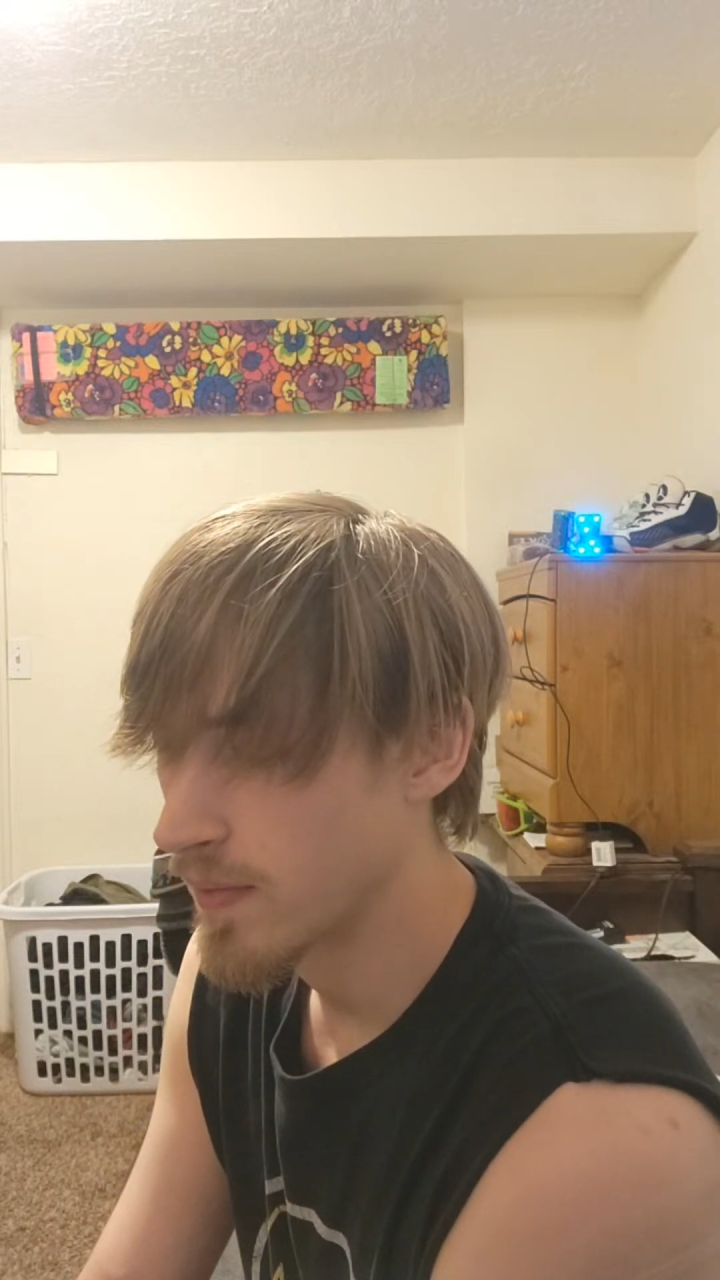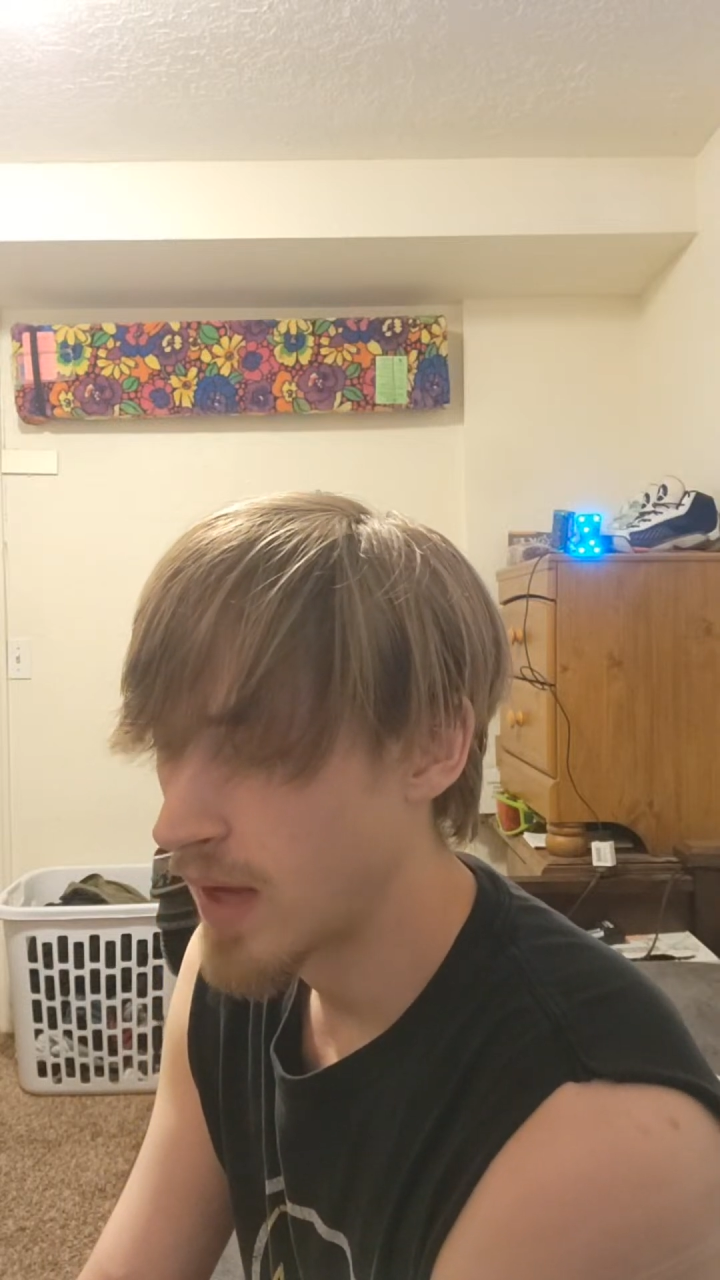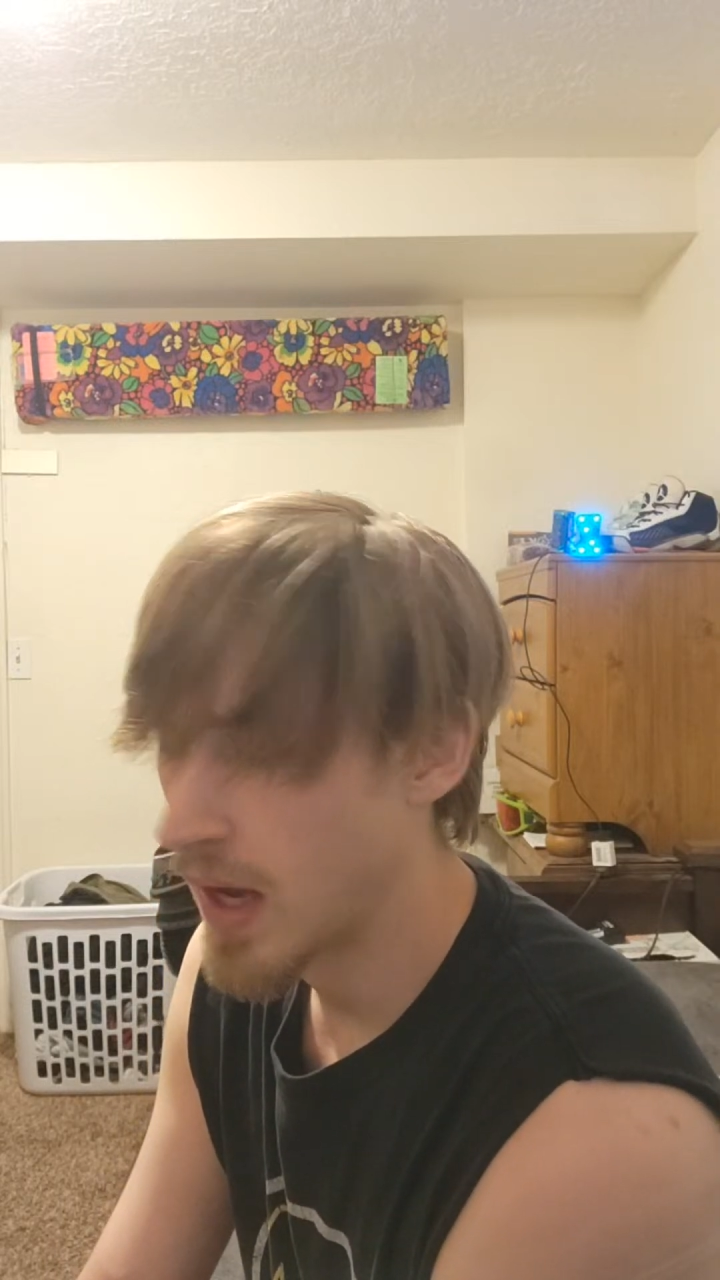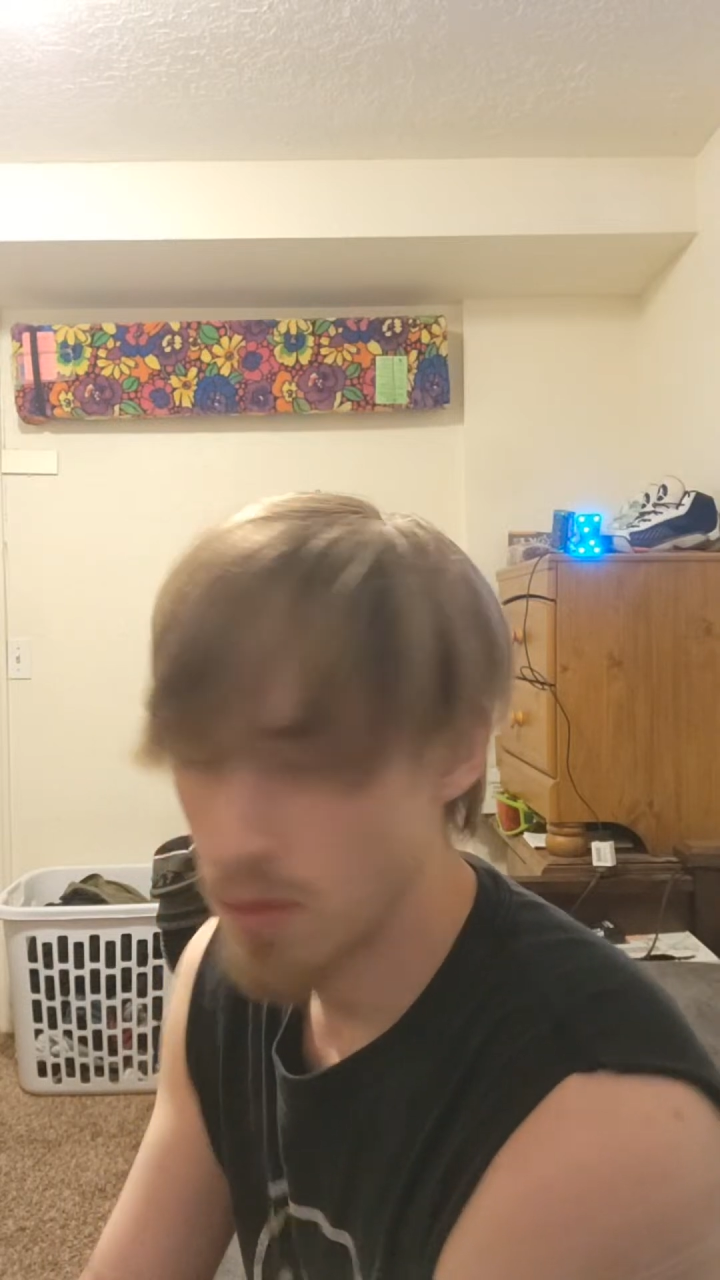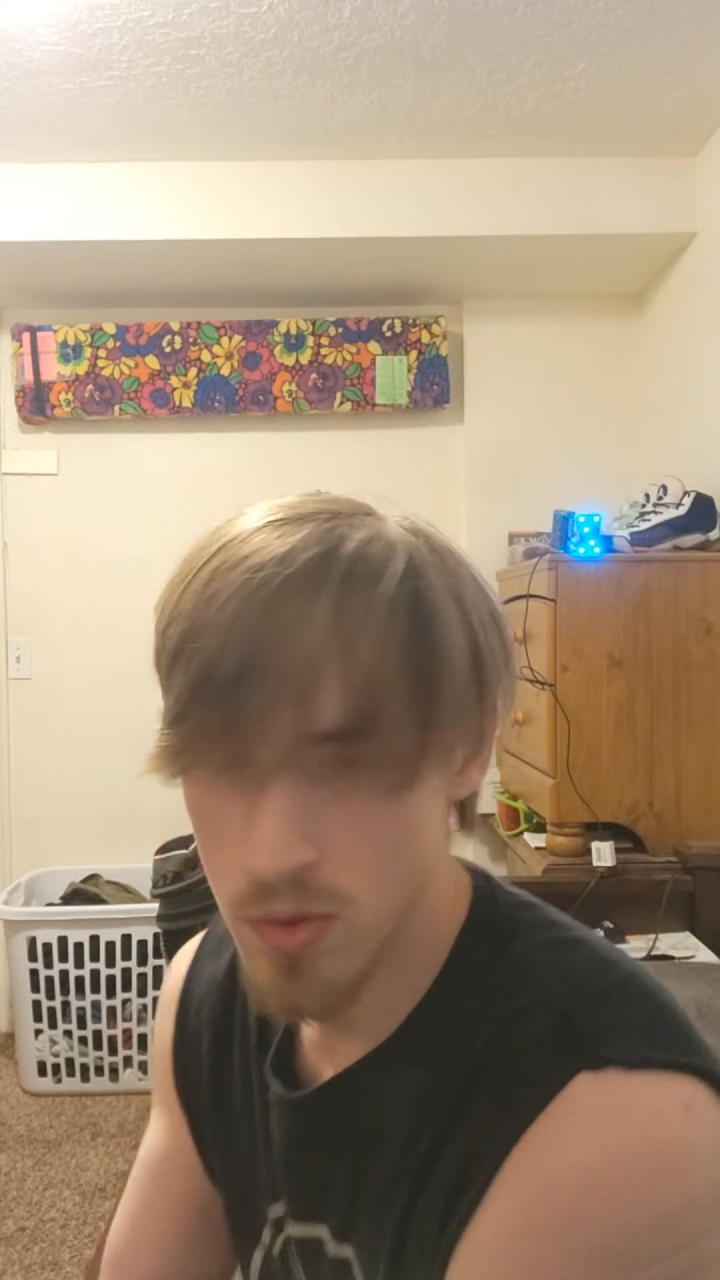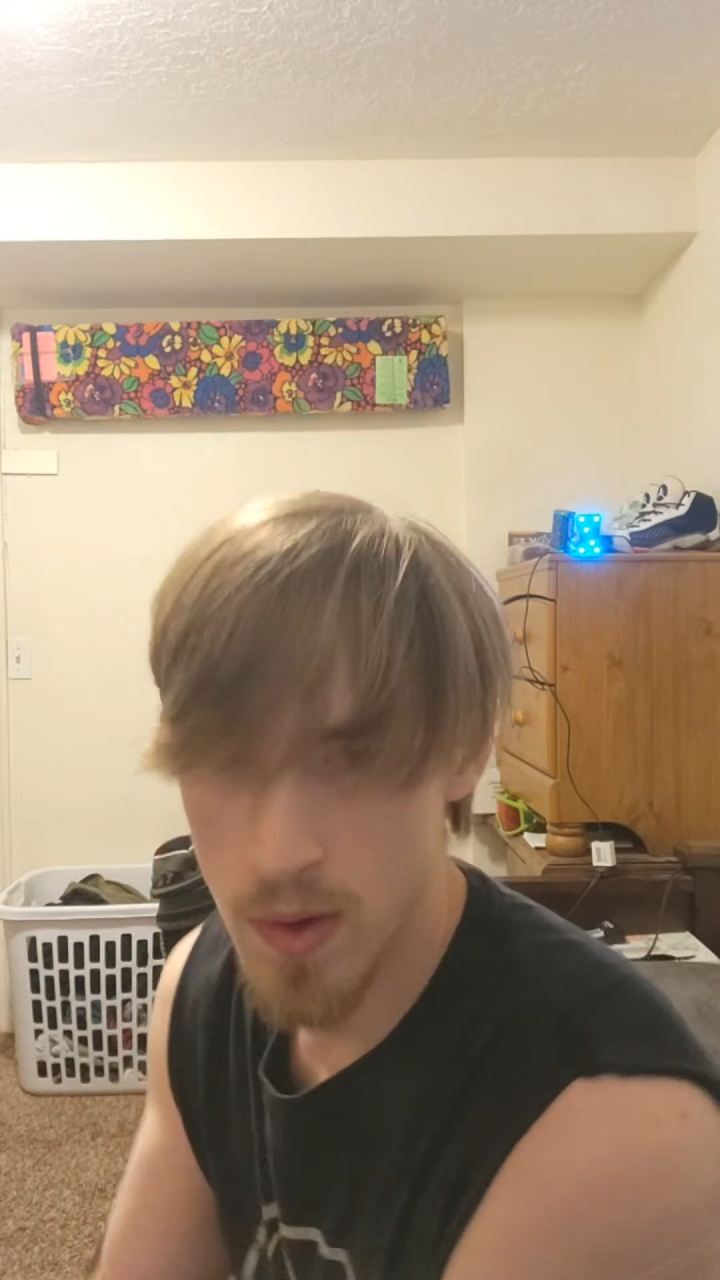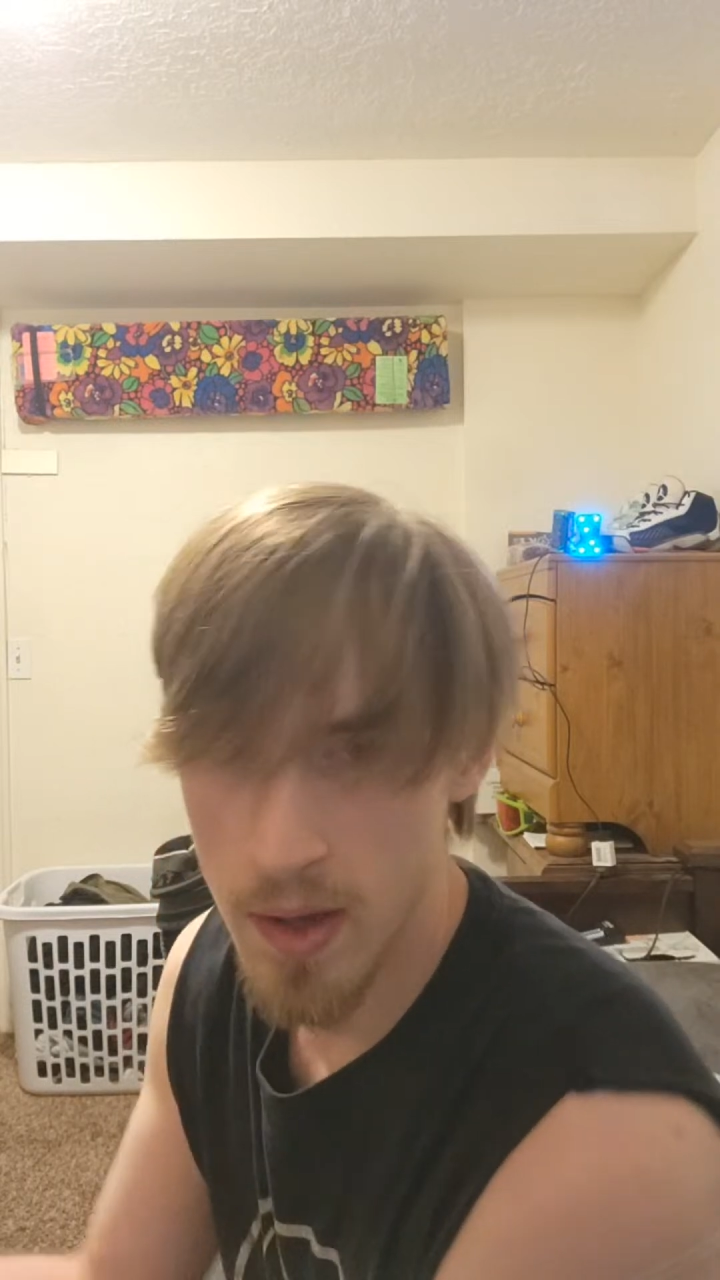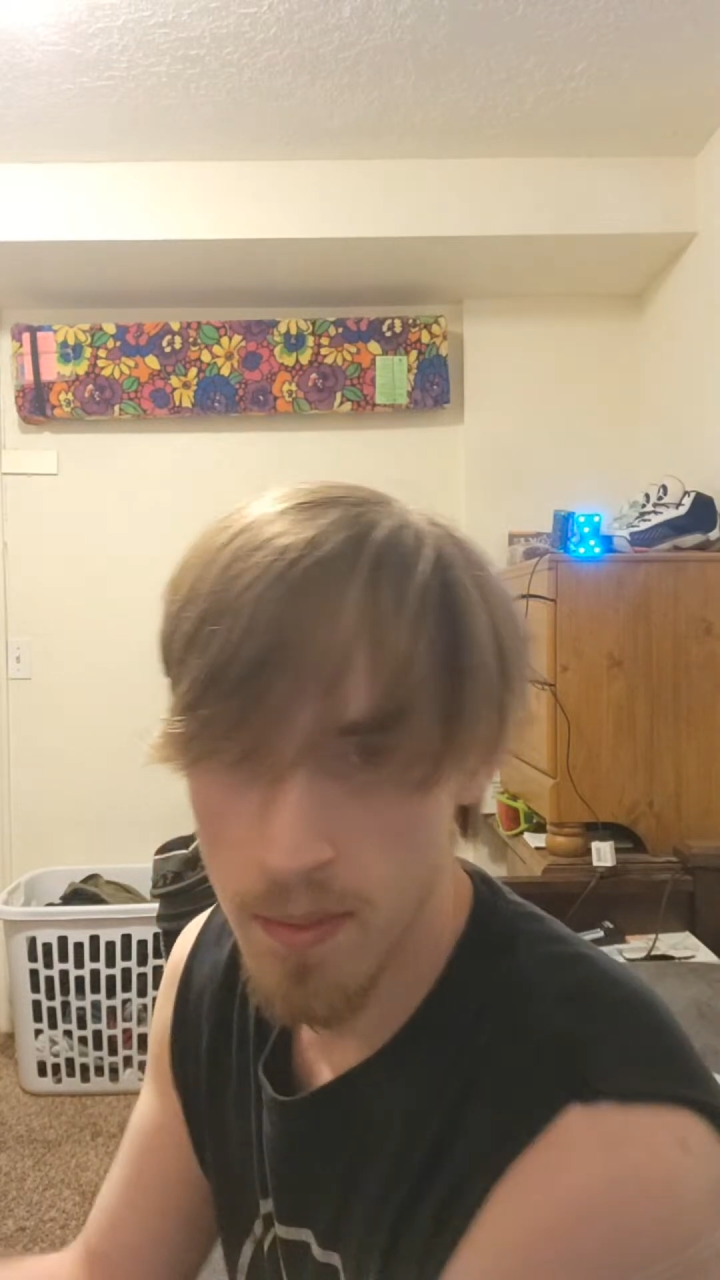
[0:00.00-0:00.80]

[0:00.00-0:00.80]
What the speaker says: I was riding